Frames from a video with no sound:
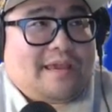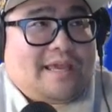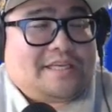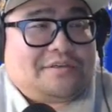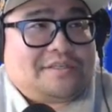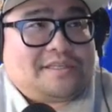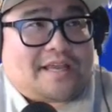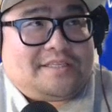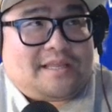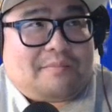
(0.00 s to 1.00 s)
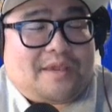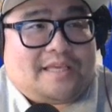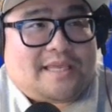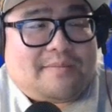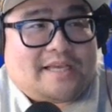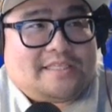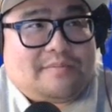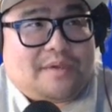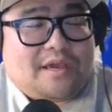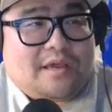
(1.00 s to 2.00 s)
it's interesting they said the PSA
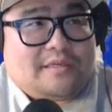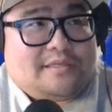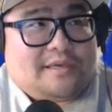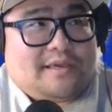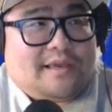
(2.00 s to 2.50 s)
magazine because